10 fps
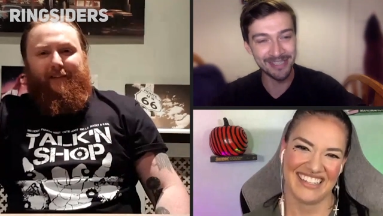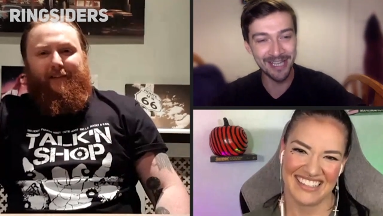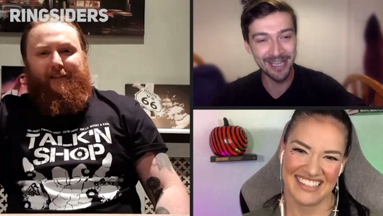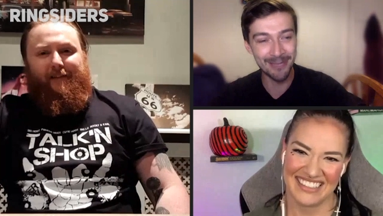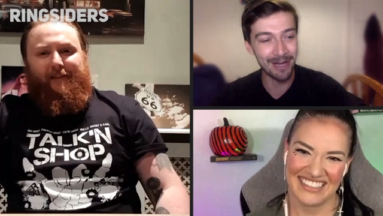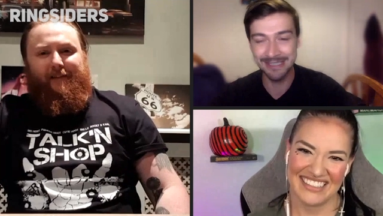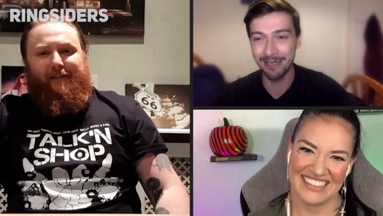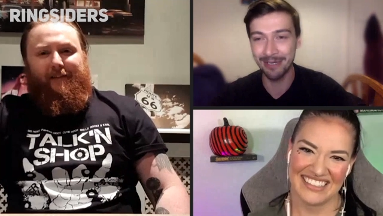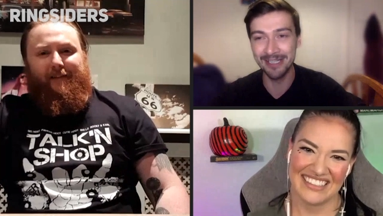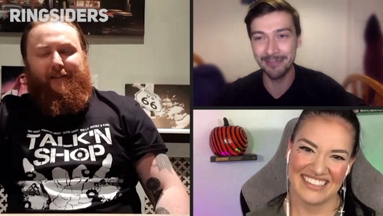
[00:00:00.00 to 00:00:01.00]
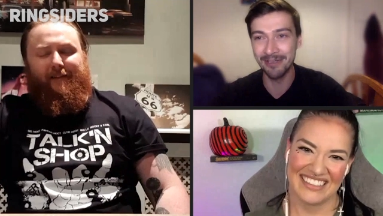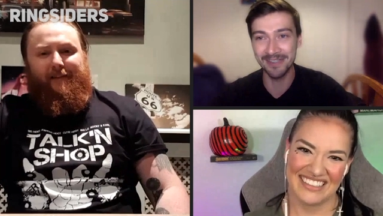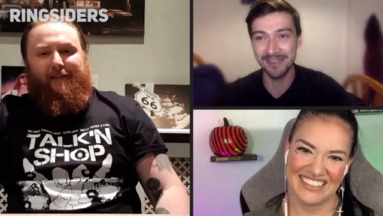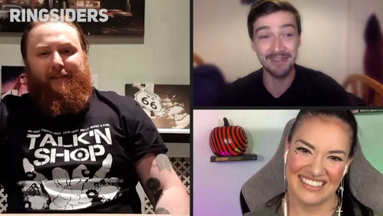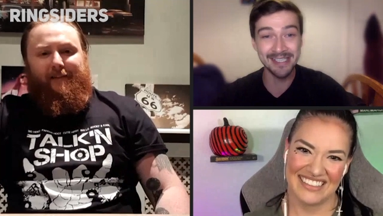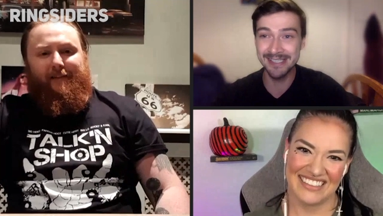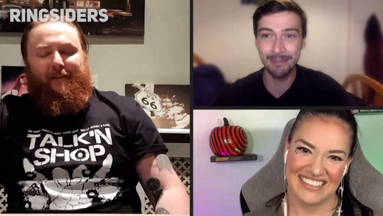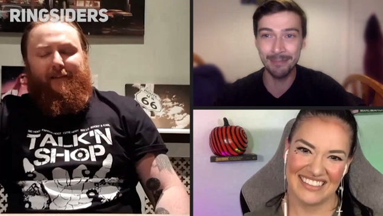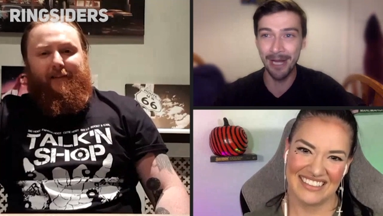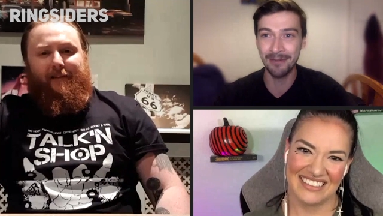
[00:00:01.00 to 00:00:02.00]
Speaker 1: when she came back to AEW, I was like, this is the
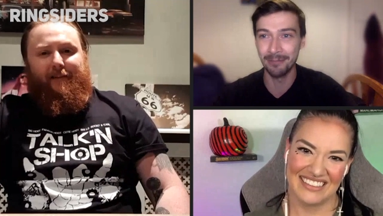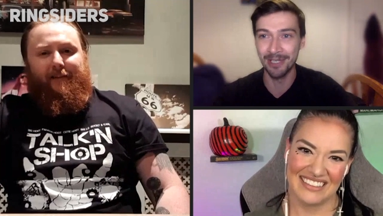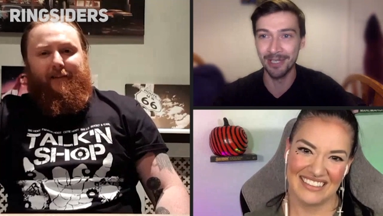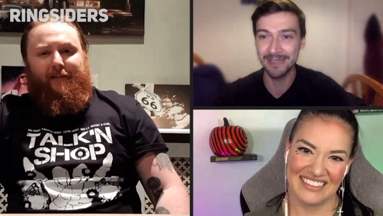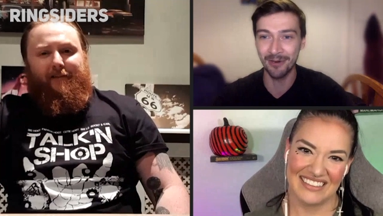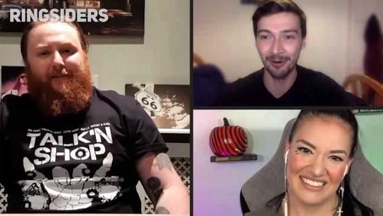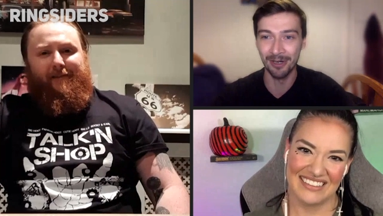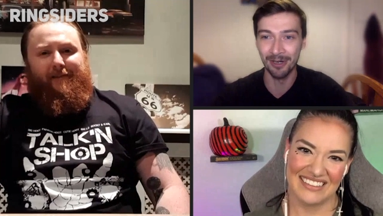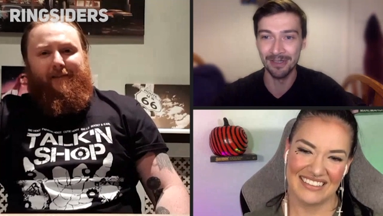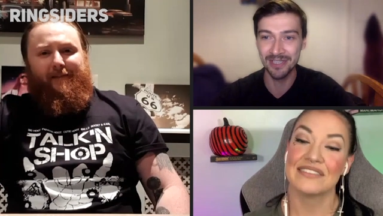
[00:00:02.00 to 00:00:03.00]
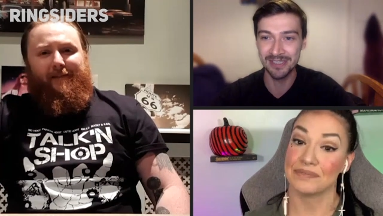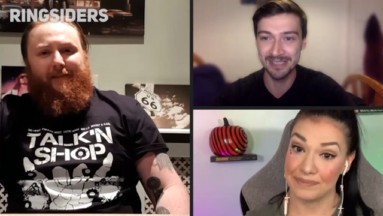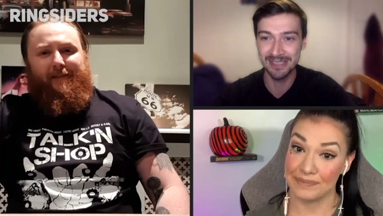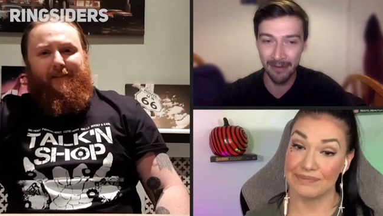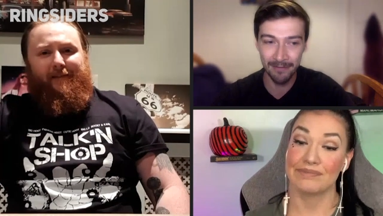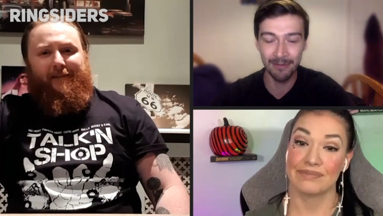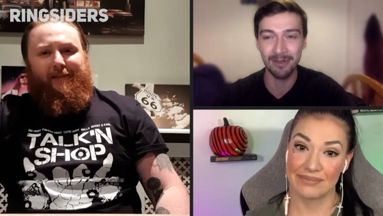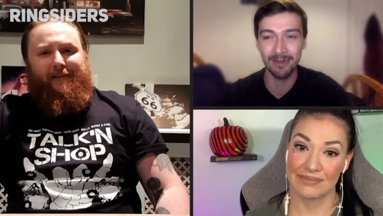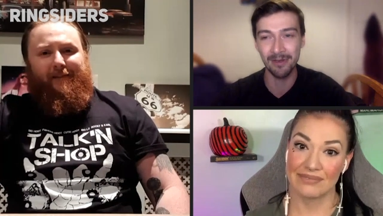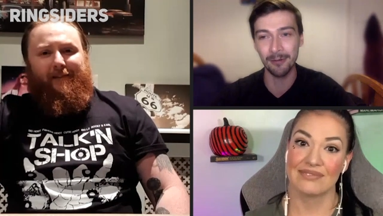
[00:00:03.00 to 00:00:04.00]
perfect place for her. She's
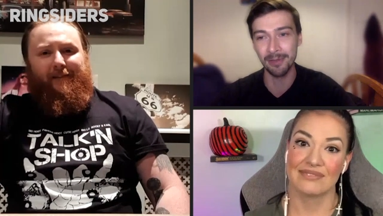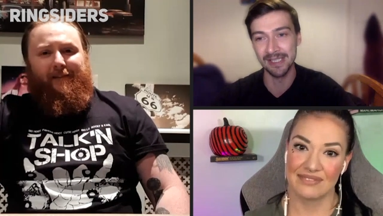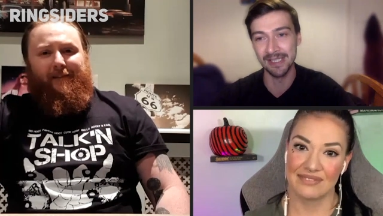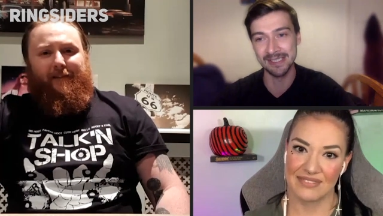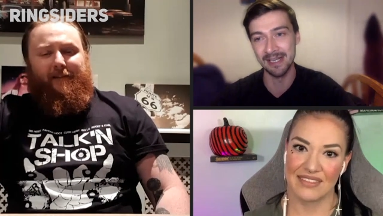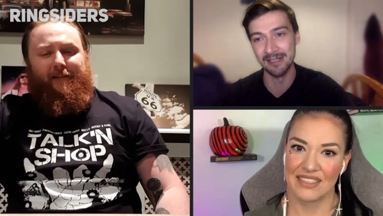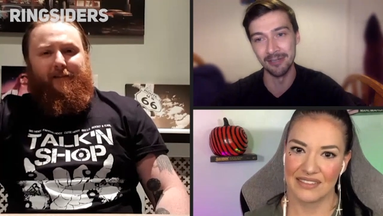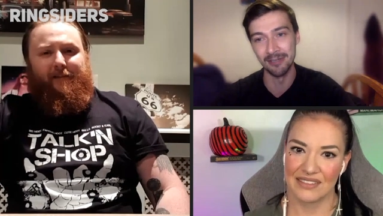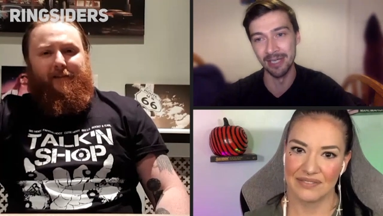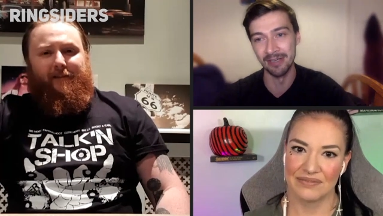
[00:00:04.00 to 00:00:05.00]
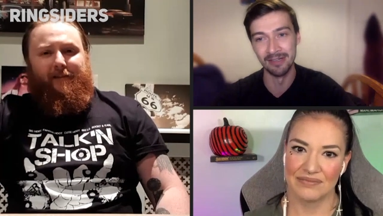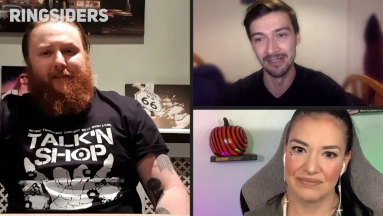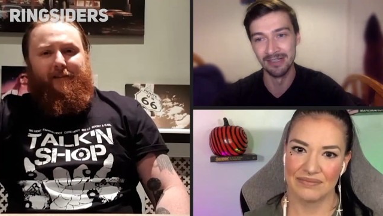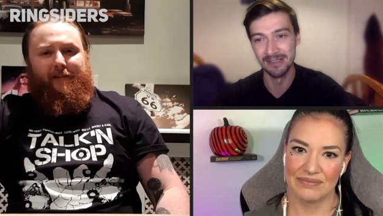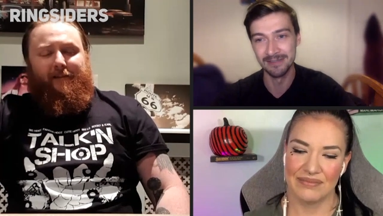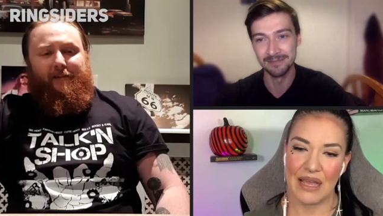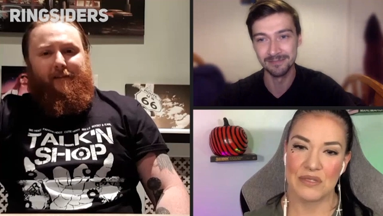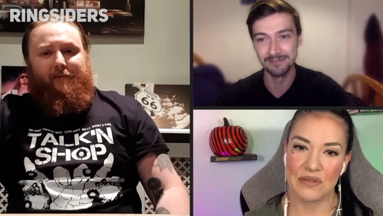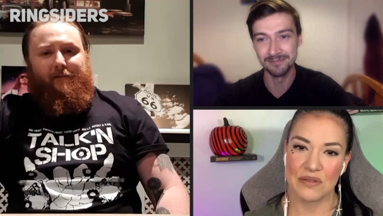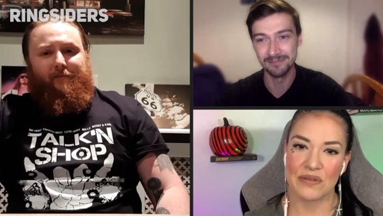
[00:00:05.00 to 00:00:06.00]
definitely got a place in AEW.
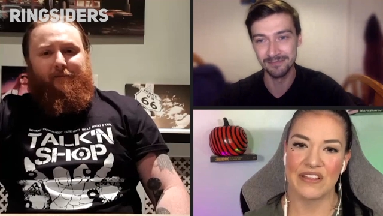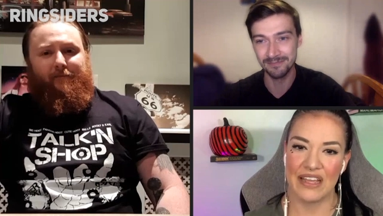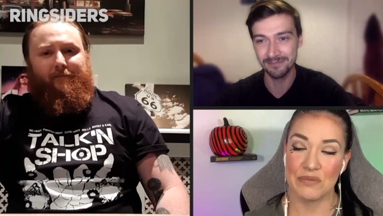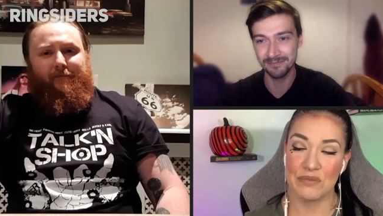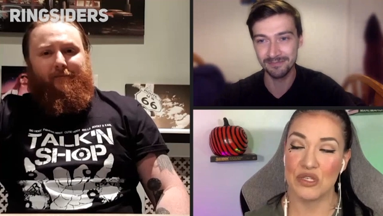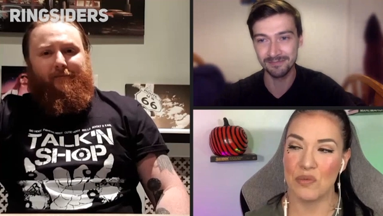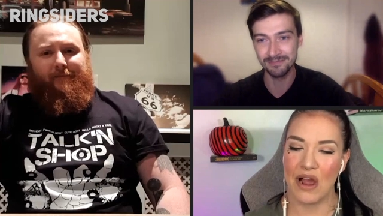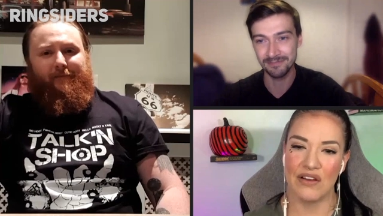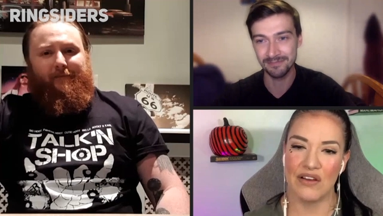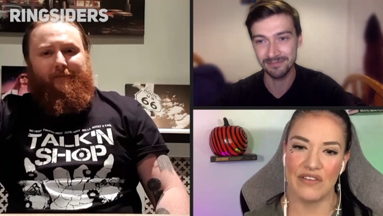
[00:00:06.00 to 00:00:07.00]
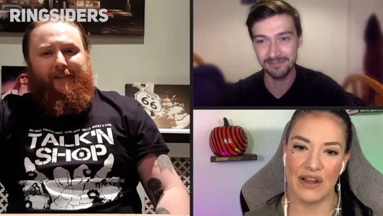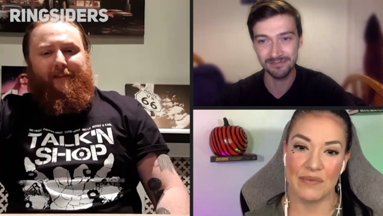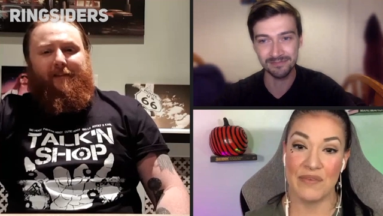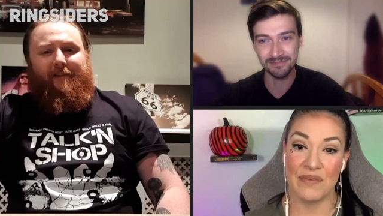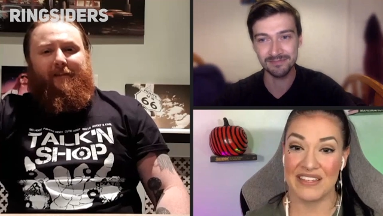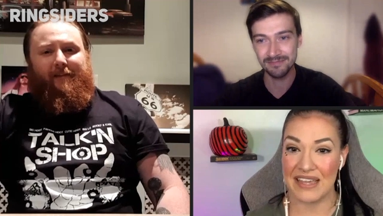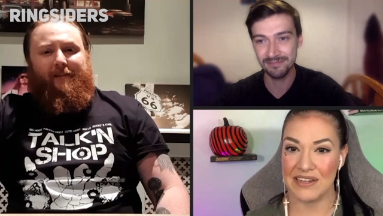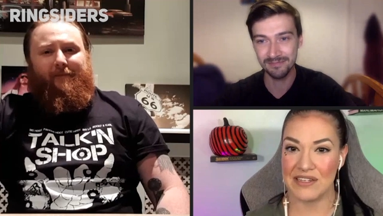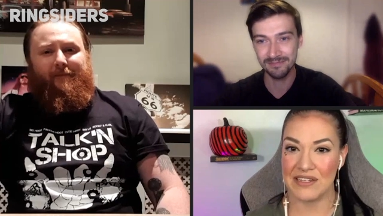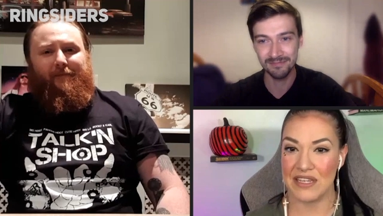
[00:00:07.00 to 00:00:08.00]
Speaker 2: Absolutely. I'm so proud of her. I'm
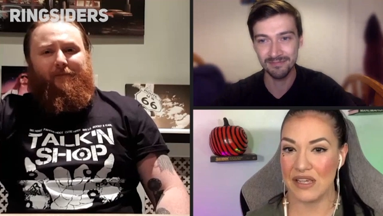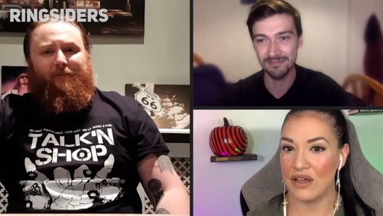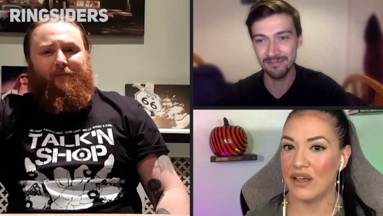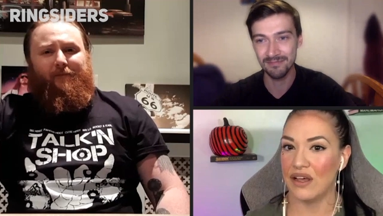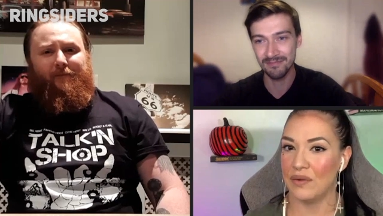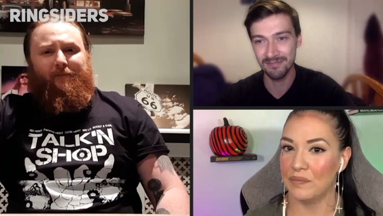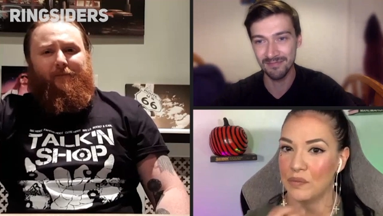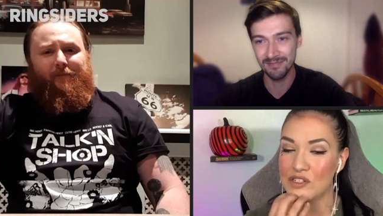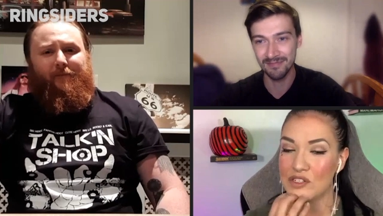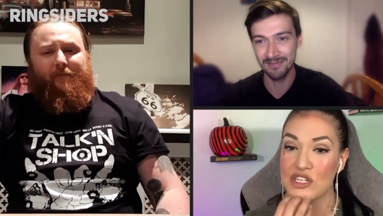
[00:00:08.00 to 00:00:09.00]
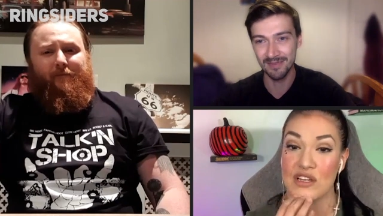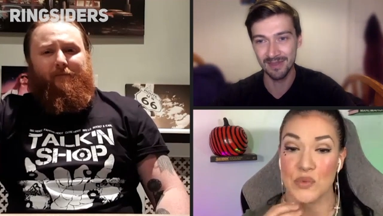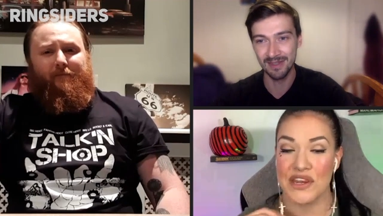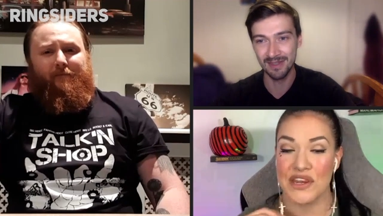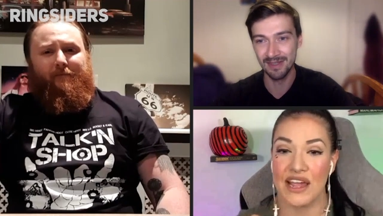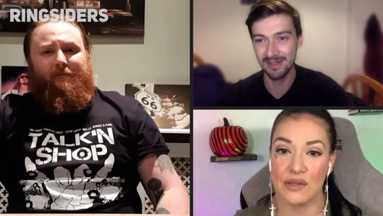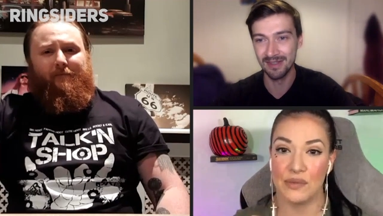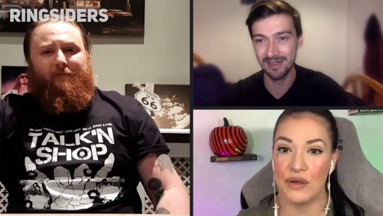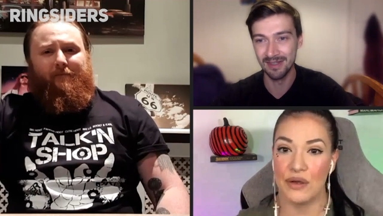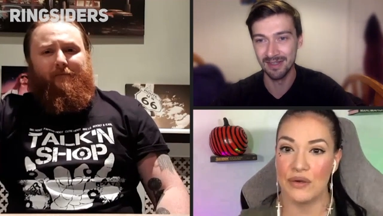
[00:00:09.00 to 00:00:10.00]
excited to see um, what she does with
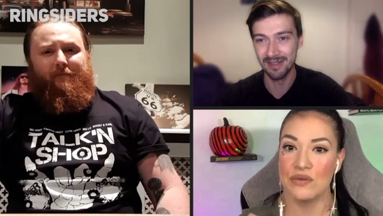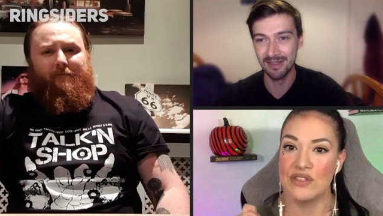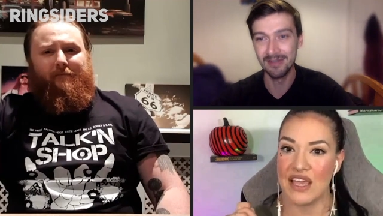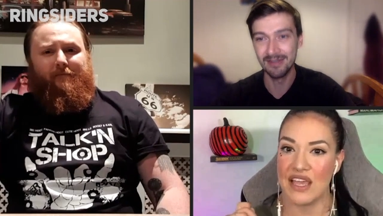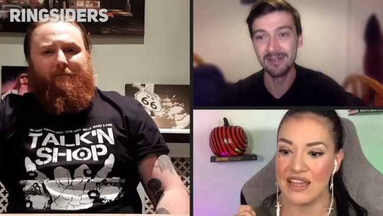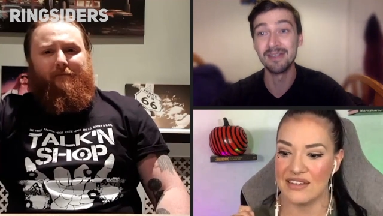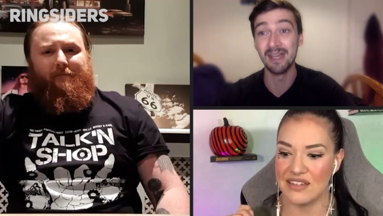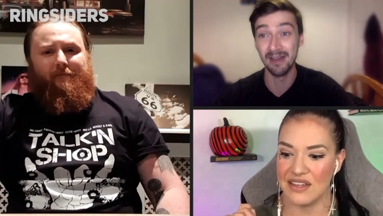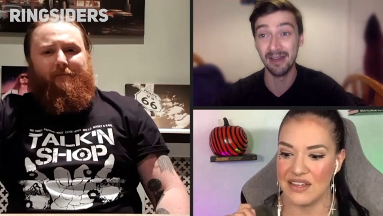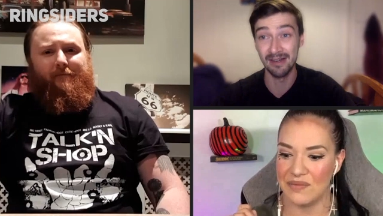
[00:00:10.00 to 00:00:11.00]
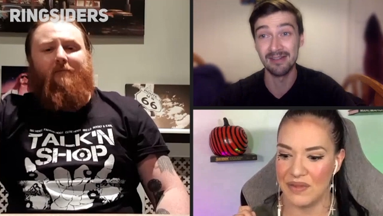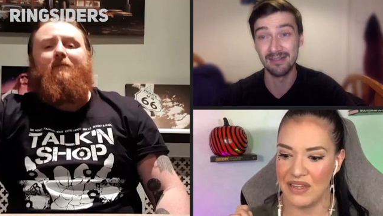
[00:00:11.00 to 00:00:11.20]
Nyla Rose and because